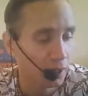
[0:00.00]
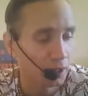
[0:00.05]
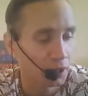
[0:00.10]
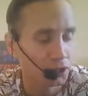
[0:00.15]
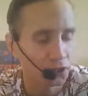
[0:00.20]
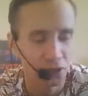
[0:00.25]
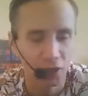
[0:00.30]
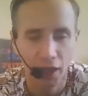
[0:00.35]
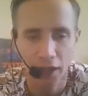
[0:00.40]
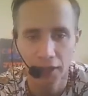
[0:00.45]

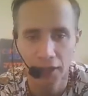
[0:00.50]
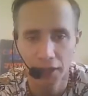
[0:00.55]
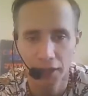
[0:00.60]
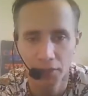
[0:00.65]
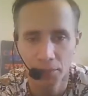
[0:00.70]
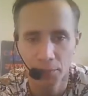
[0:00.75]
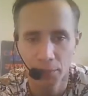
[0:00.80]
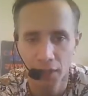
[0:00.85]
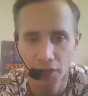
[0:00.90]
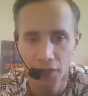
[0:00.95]
studying
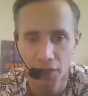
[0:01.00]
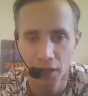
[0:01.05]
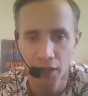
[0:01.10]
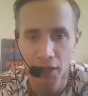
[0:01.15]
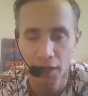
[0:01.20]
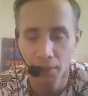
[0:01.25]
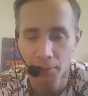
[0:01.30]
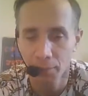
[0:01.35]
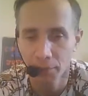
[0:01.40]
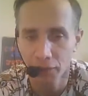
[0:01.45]

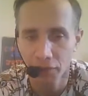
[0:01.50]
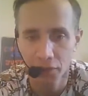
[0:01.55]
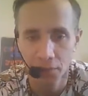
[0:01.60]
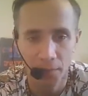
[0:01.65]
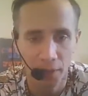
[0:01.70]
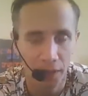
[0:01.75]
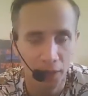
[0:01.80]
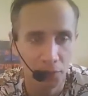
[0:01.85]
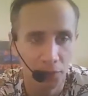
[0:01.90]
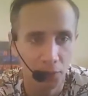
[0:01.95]
business
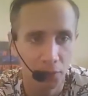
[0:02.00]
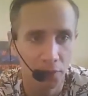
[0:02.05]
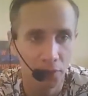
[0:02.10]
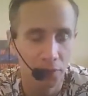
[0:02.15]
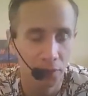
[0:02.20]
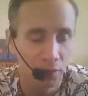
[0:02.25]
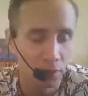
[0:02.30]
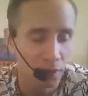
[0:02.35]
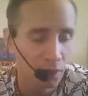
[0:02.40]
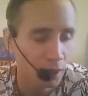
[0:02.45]
management,
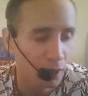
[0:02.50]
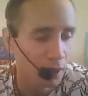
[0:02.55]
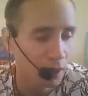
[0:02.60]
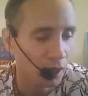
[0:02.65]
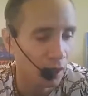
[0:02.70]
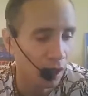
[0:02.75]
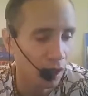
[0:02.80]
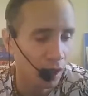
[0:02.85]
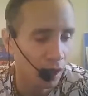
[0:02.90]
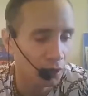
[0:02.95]

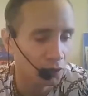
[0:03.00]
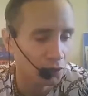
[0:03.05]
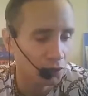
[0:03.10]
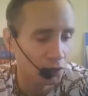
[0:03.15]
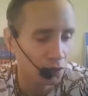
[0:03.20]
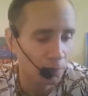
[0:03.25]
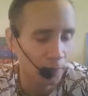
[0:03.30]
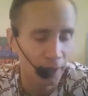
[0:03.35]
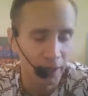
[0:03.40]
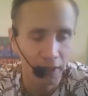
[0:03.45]
arts and
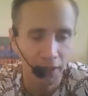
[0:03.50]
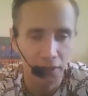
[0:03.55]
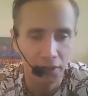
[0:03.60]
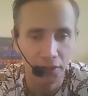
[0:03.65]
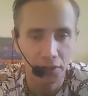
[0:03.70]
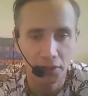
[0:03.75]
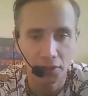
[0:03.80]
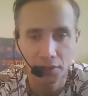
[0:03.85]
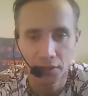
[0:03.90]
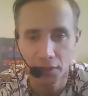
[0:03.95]

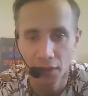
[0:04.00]
humanities.